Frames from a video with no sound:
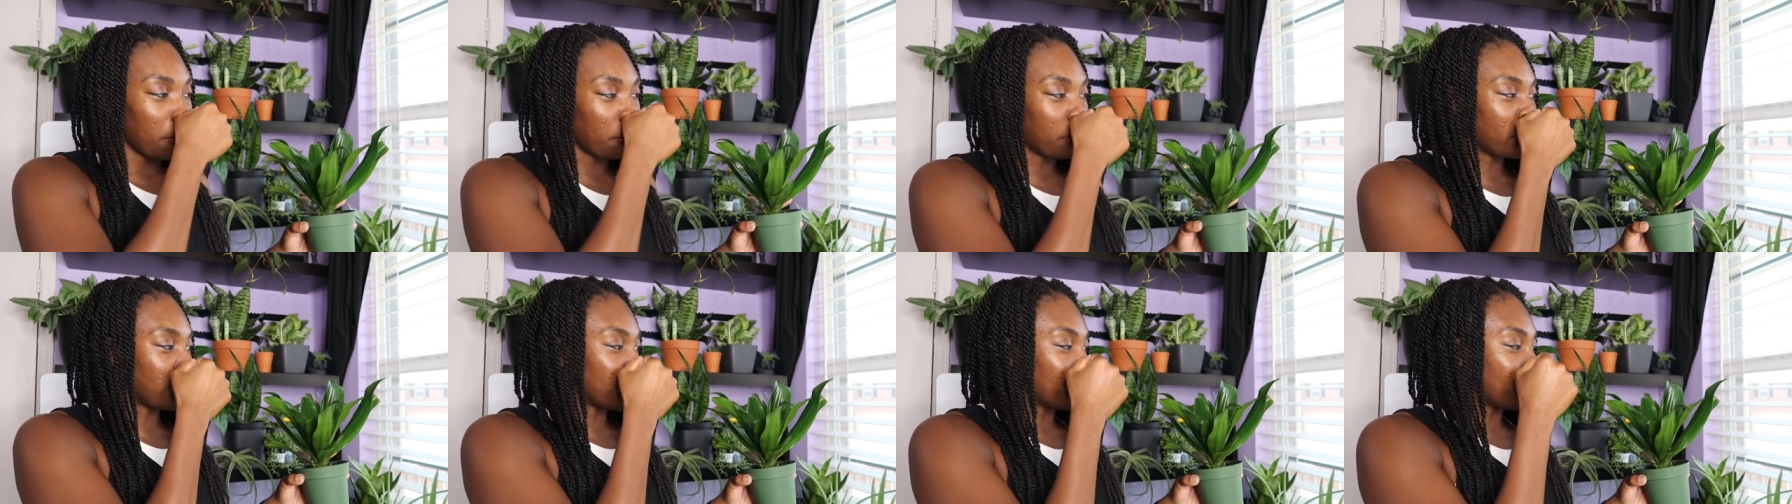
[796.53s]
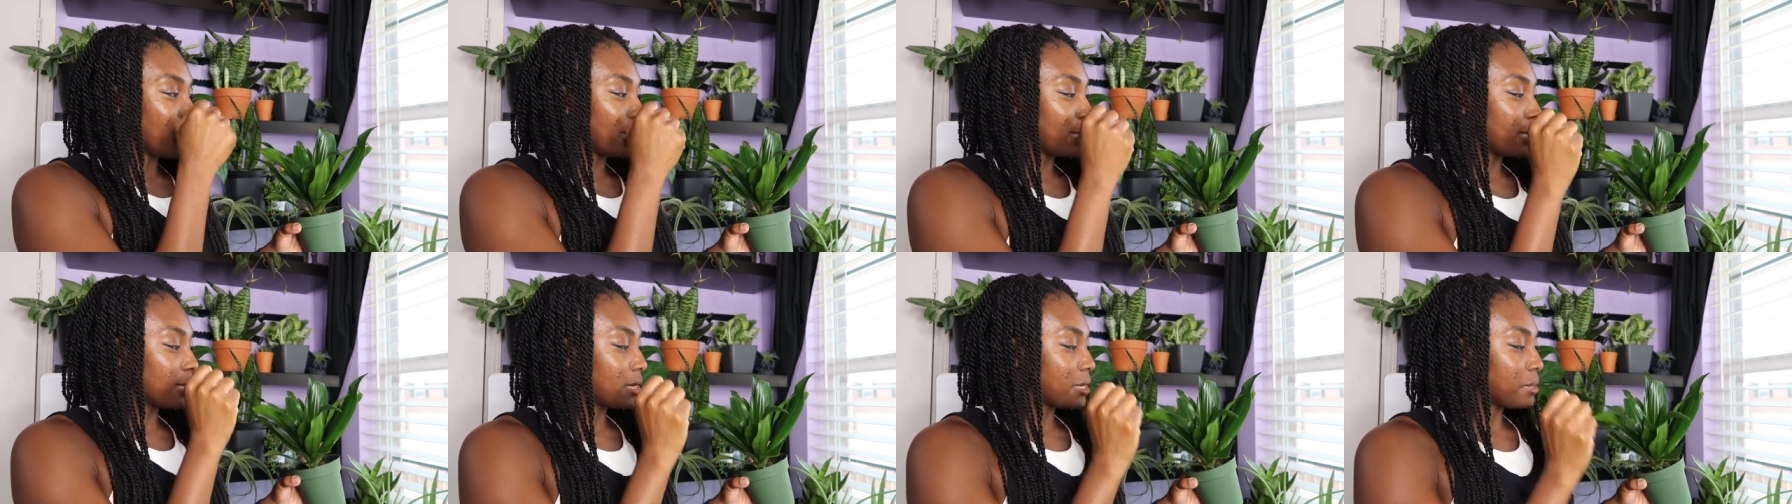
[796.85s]

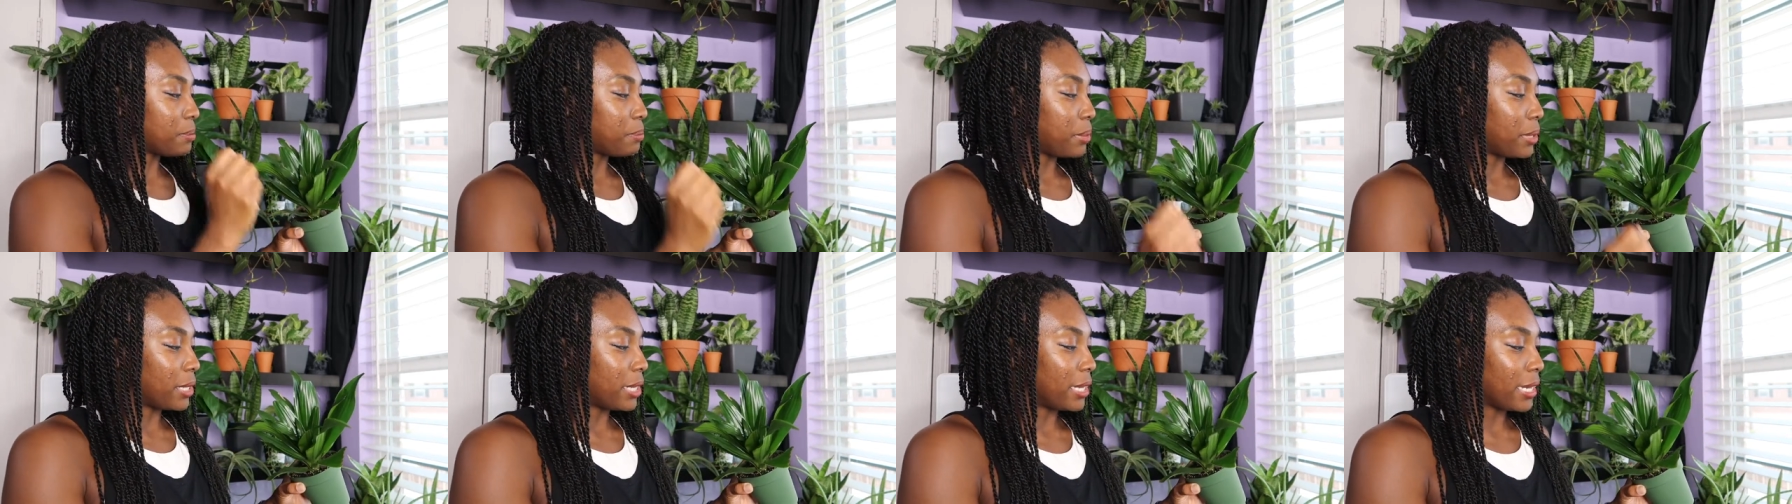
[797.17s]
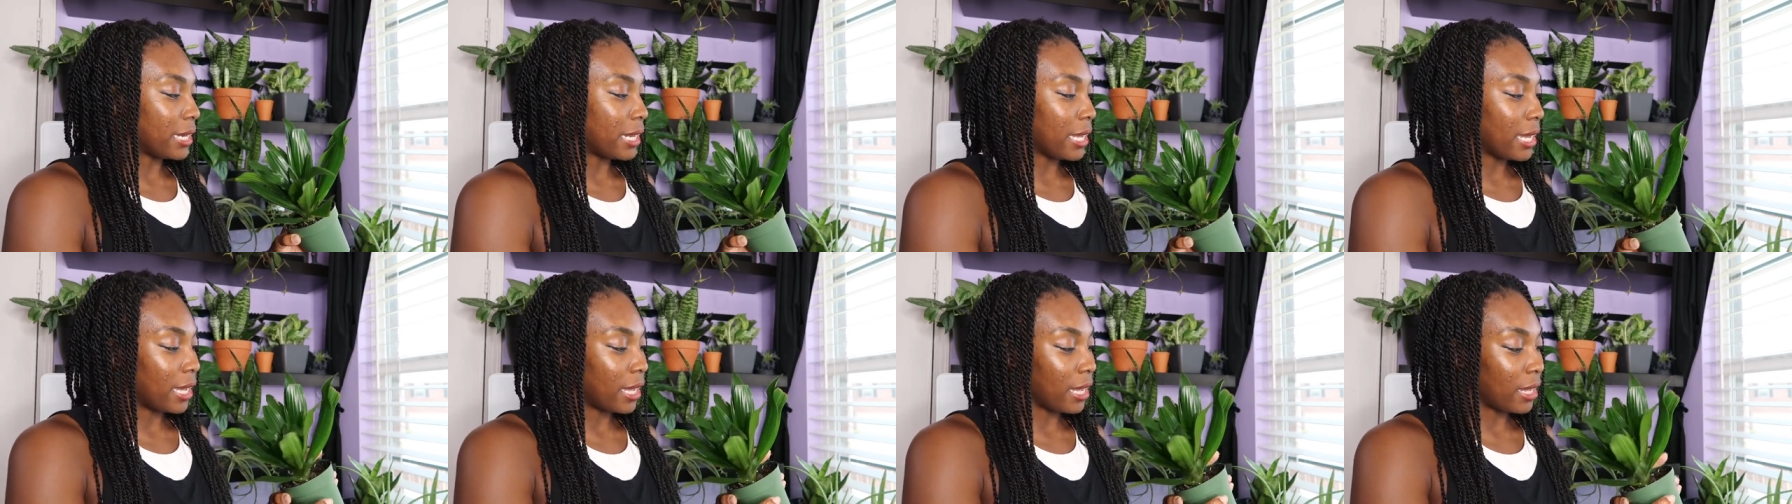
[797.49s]
plants, but
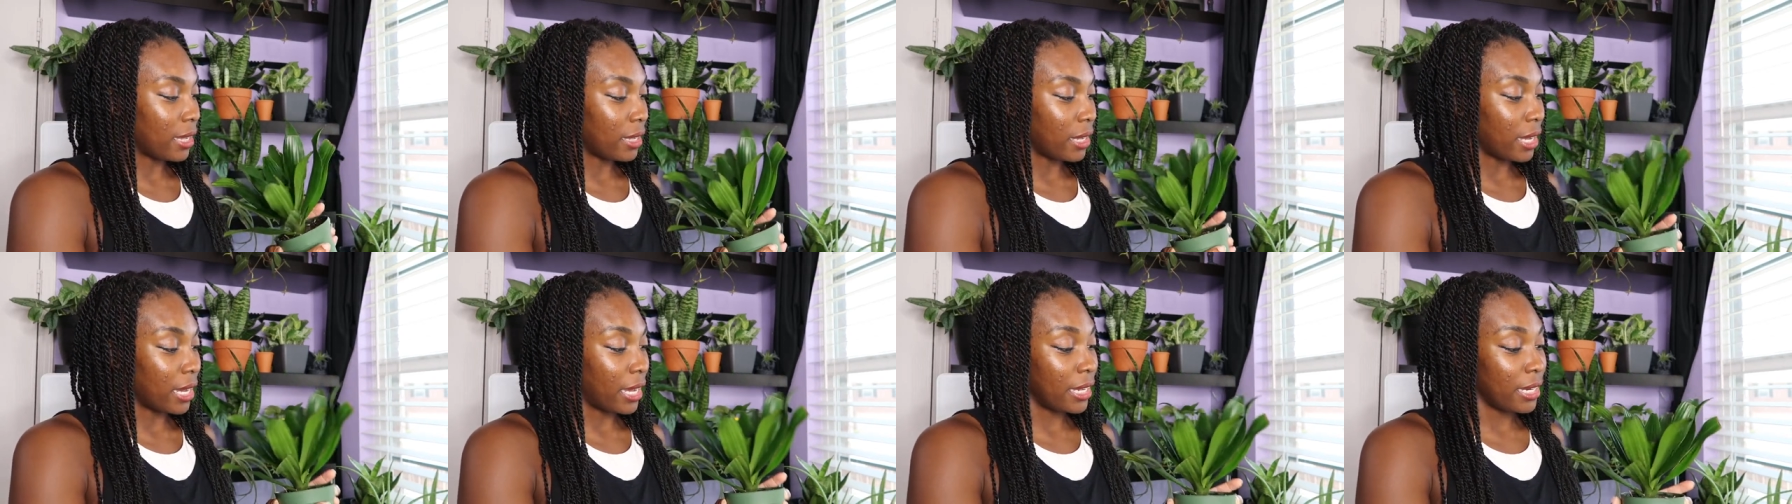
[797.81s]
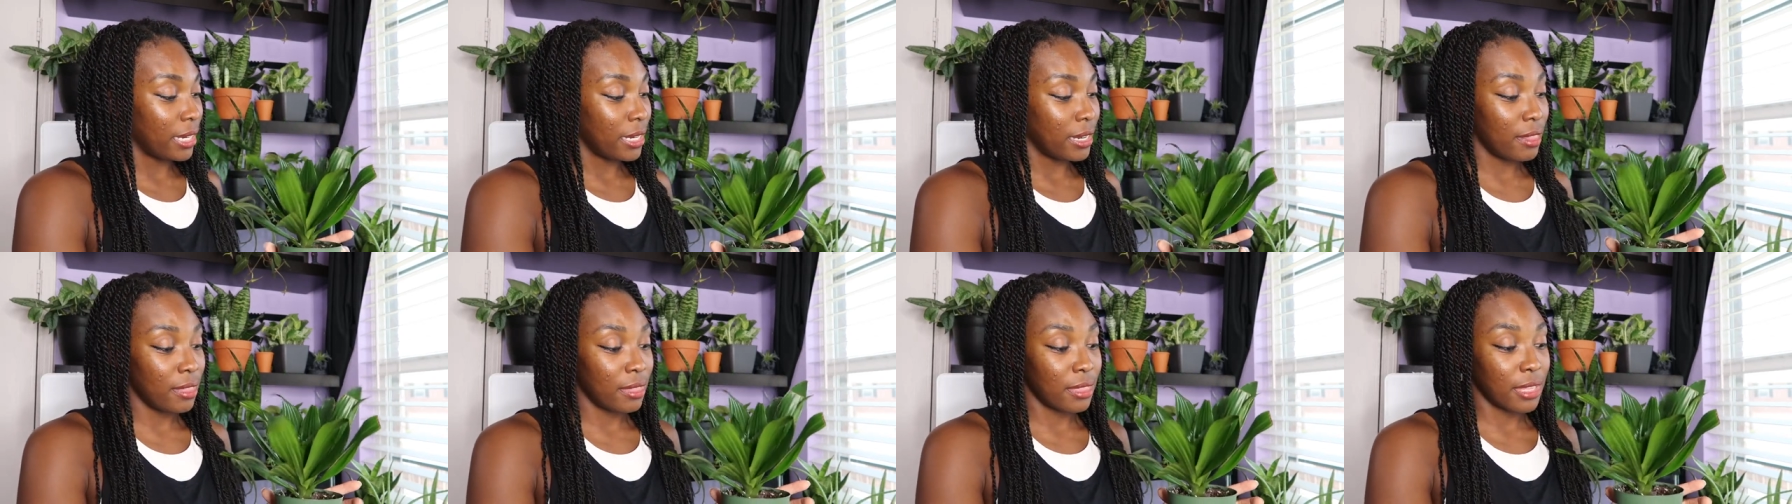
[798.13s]
yeah, I
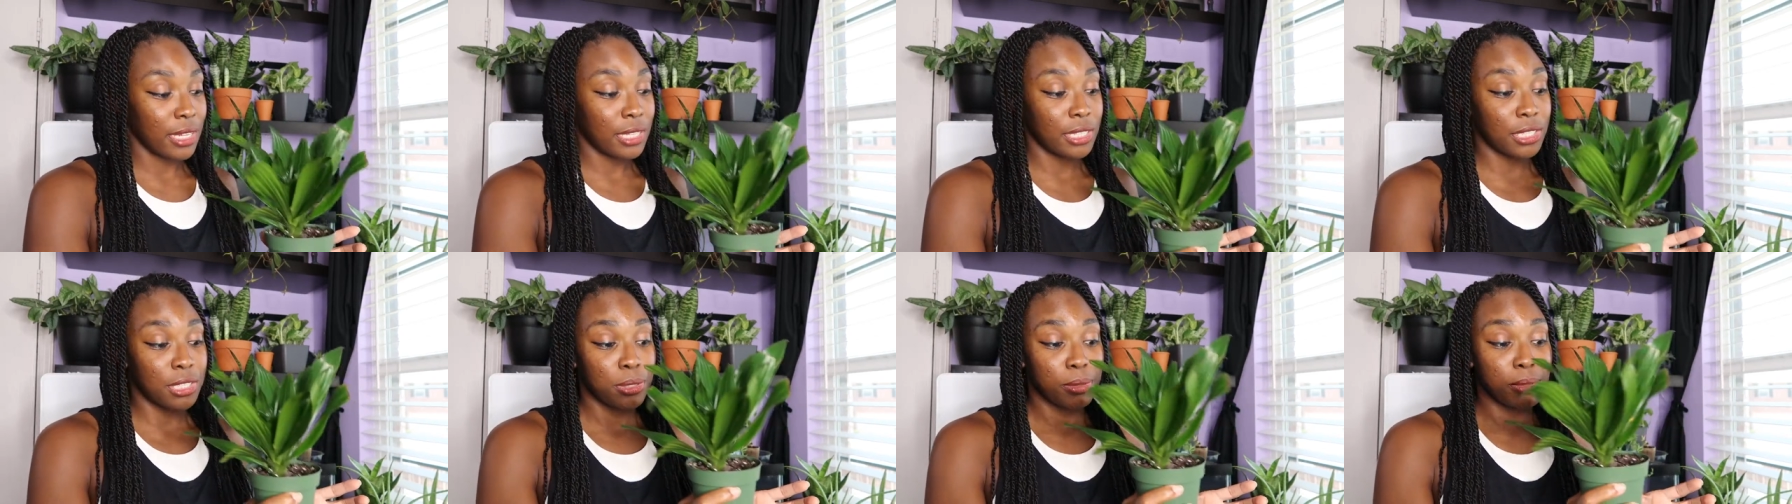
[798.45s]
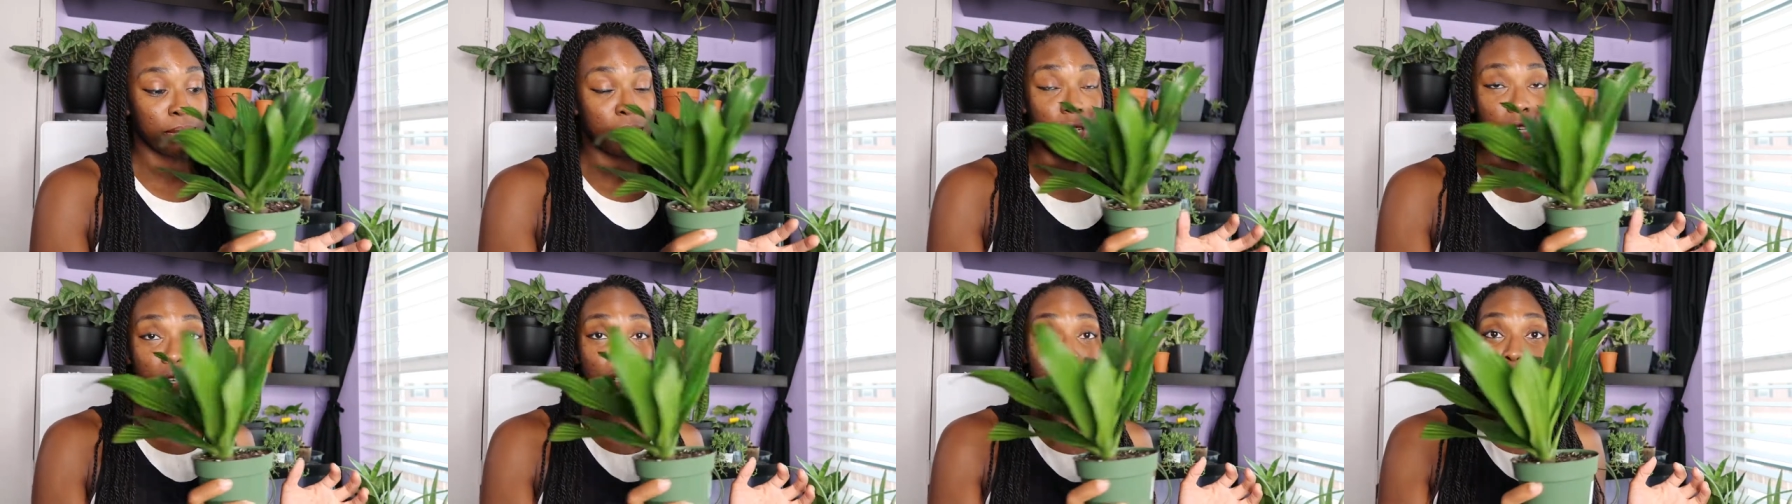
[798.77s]
didn't think she
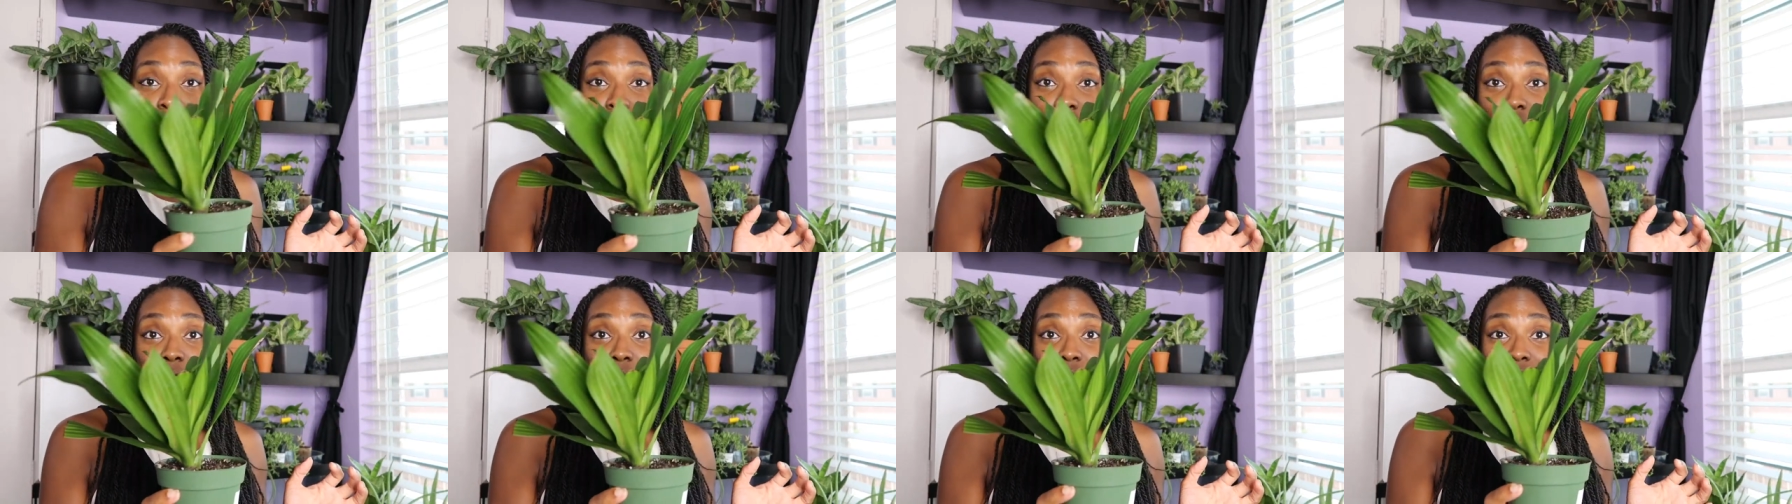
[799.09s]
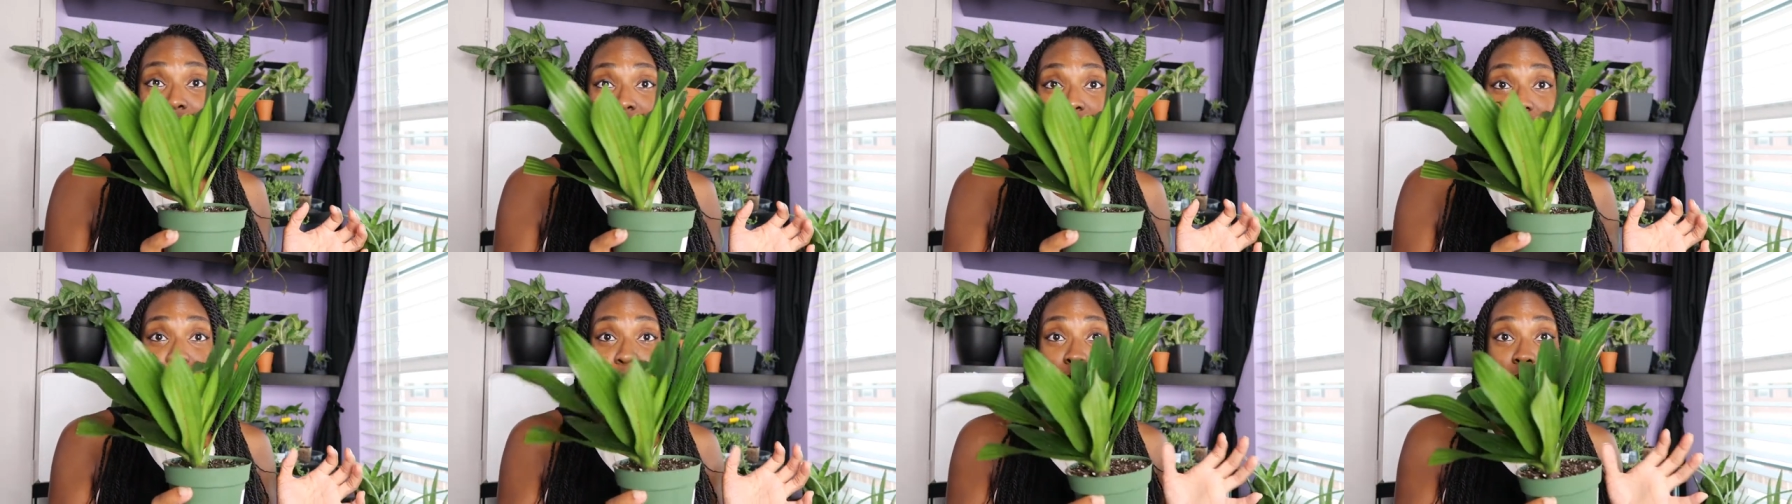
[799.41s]
was gonna
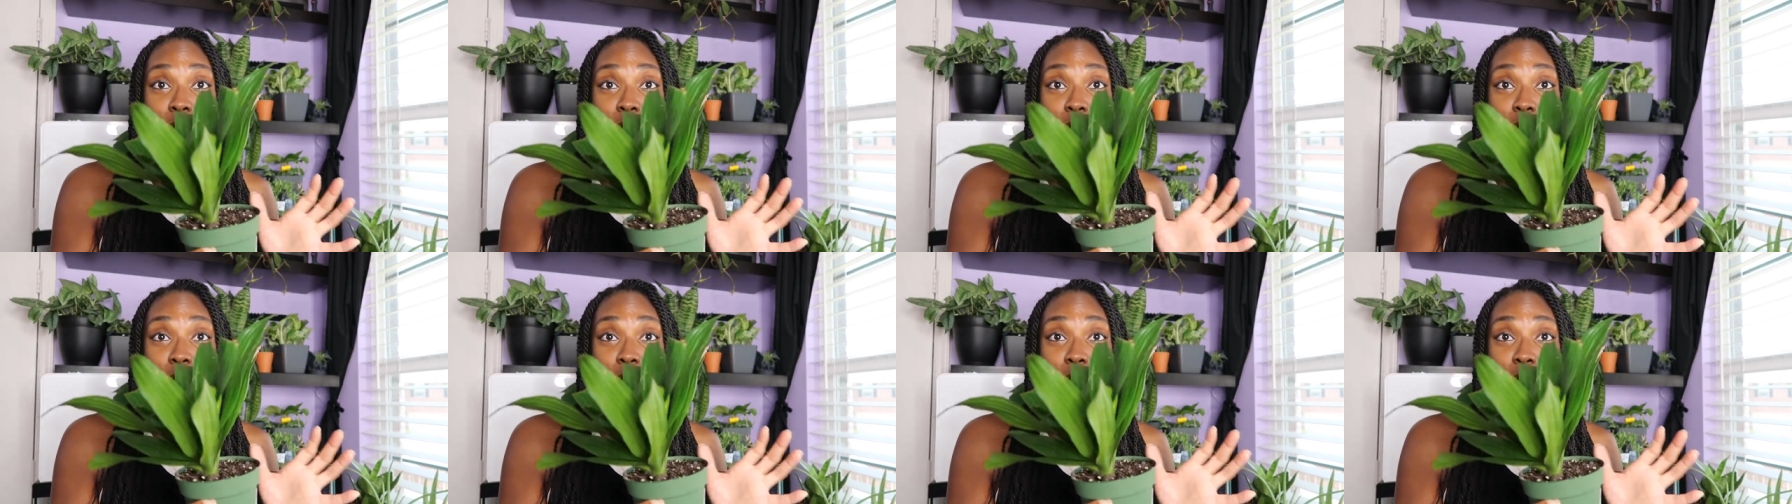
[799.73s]
survive,